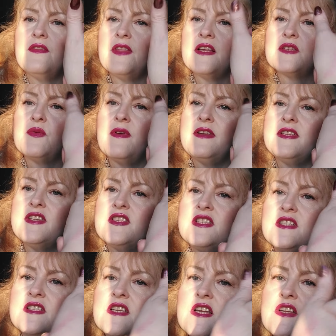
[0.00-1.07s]
That's where it is.
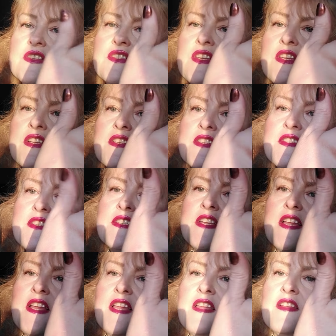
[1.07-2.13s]
It's, so you can
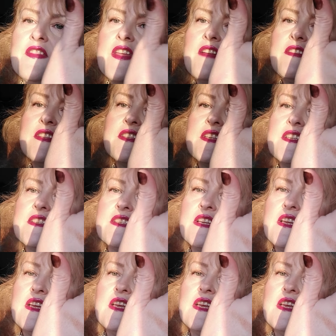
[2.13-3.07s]
see, there it is.